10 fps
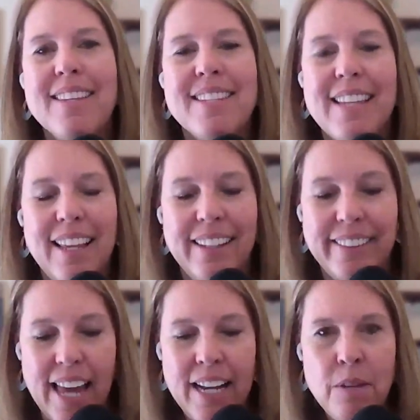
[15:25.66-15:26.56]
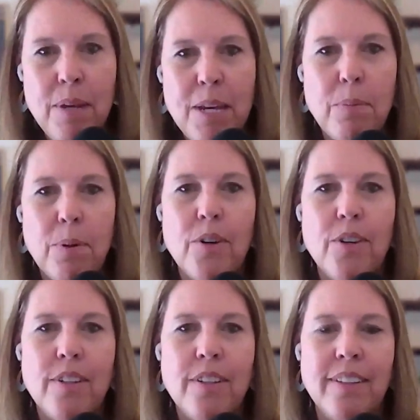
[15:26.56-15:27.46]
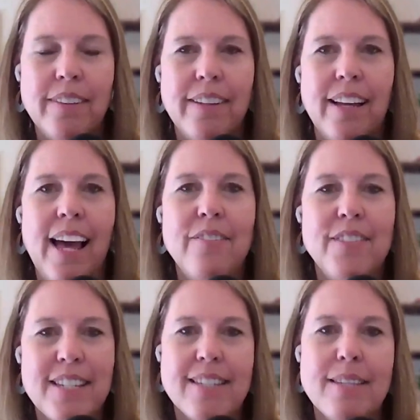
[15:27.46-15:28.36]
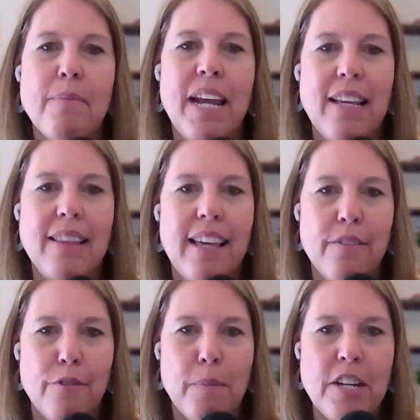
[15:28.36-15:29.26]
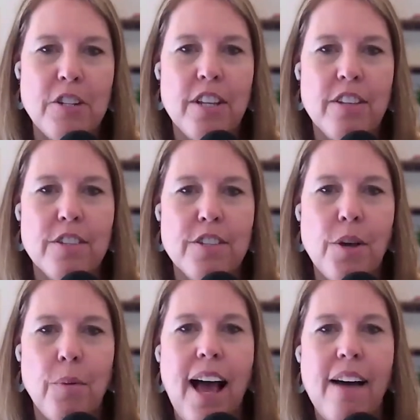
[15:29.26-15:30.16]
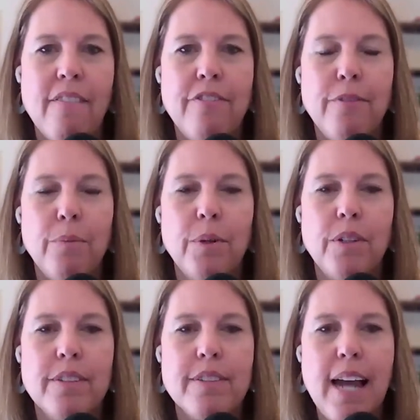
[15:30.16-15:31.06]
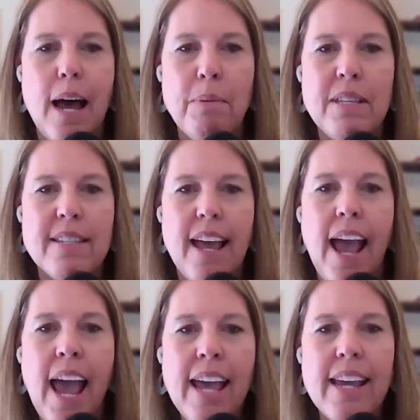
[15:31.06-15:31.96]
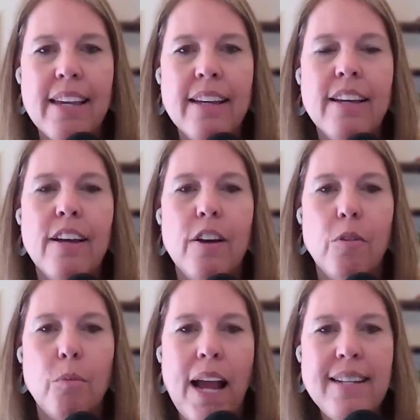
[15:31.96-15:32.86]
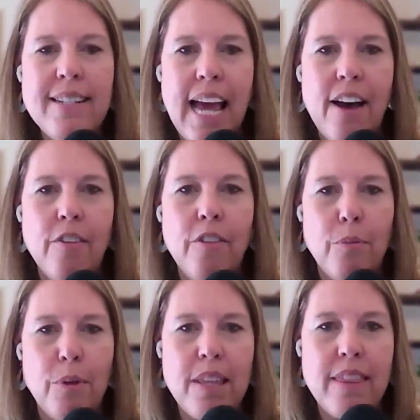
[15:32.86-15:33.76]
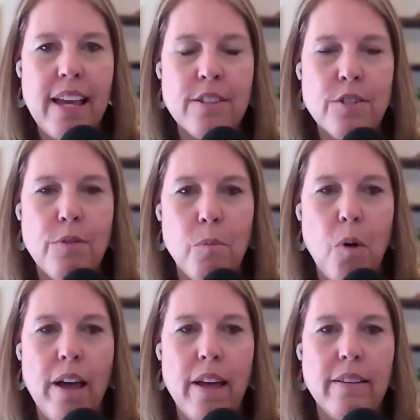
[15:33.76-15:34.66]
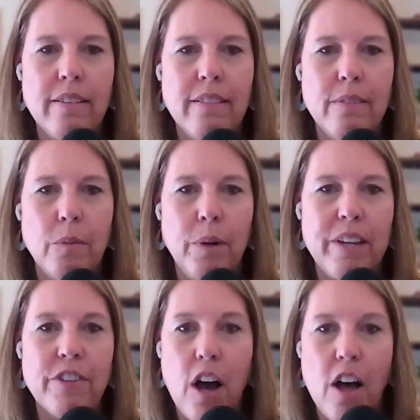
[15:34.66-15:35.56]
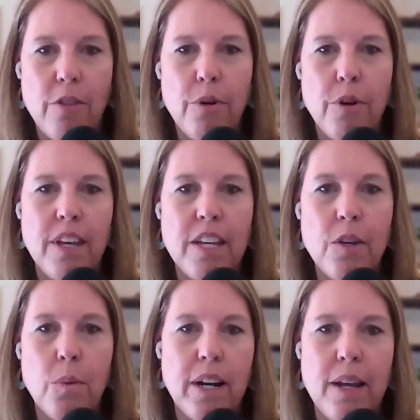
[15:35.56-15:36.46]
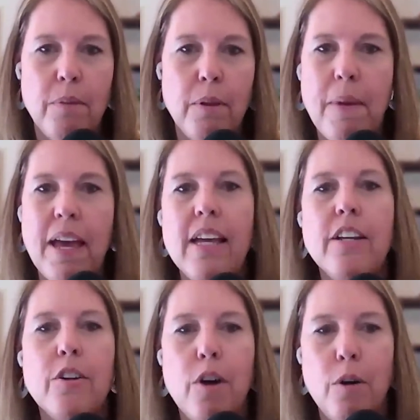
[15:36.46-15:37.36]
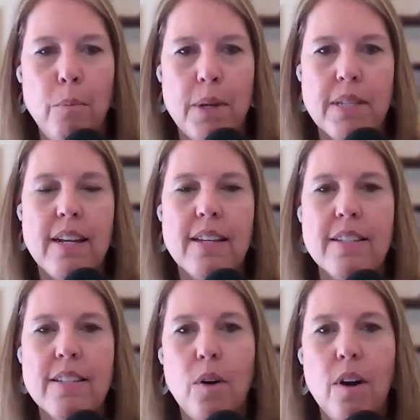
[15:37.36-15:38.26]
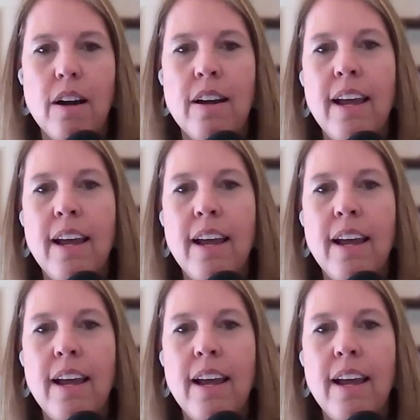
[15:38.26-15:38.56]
Is letting people kind of disseminate the information. So we'll stop and say, hey, write down three things from what we've gone through that you want to implement in your own business. Or